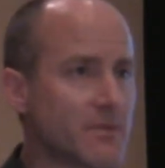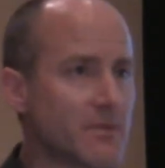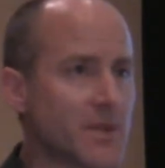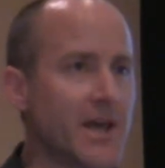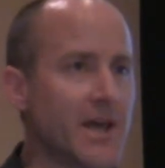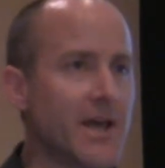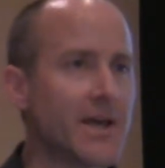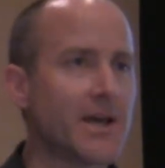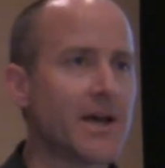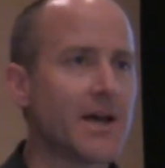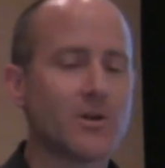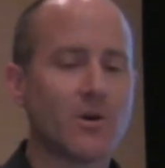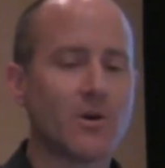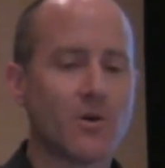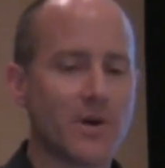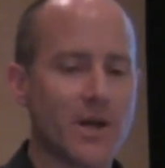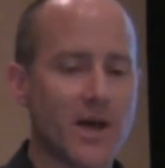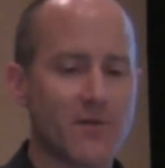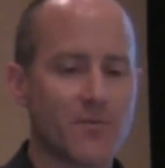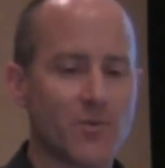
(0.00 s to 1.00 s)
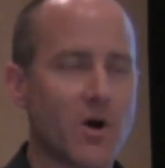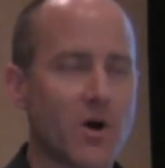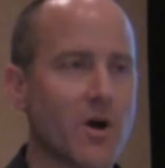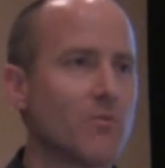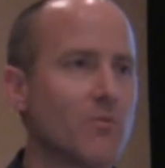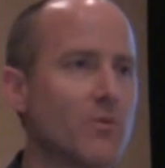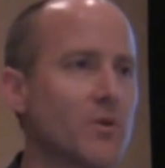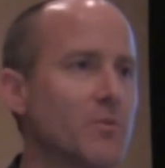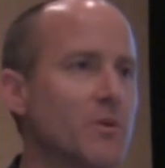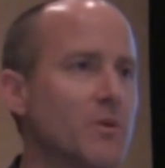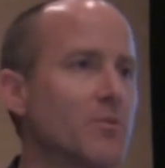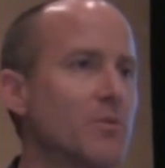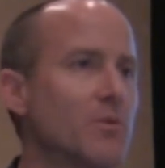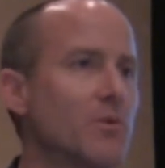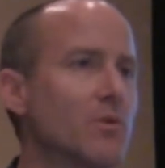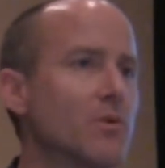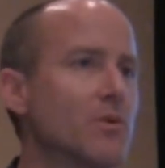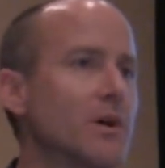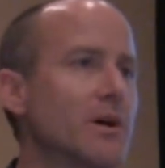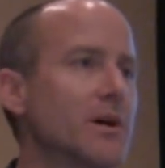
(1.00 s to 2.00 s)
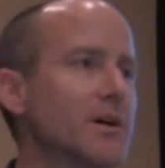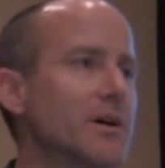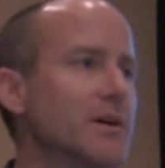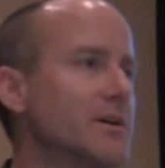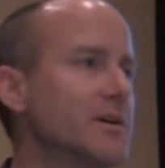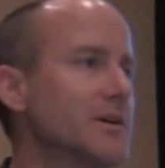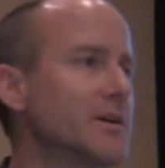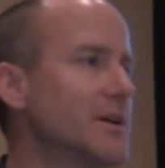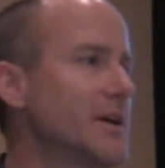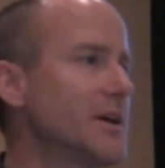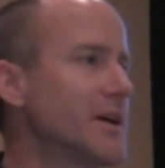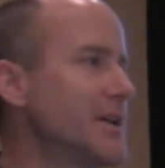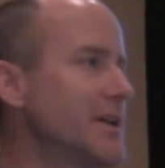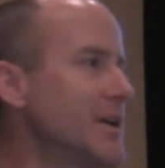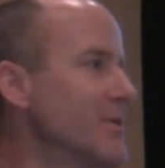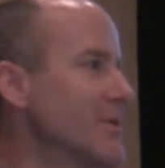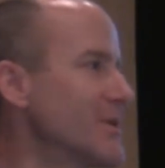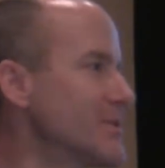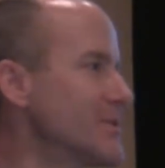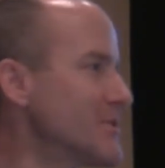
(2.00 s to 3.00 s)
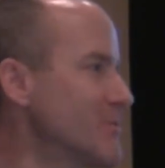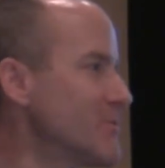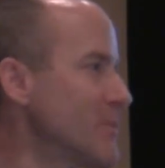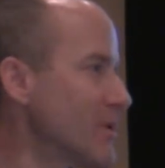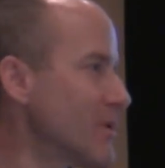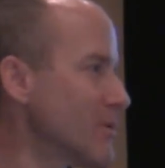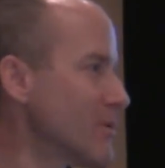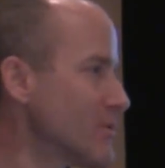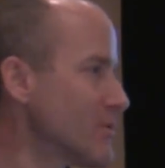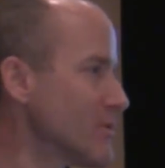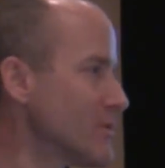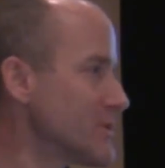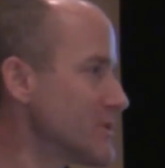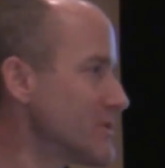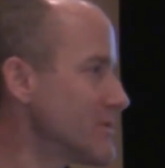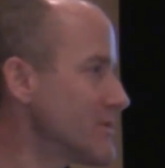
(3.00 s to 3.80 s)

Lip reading: And I don't have a problem with people adhering to my rules.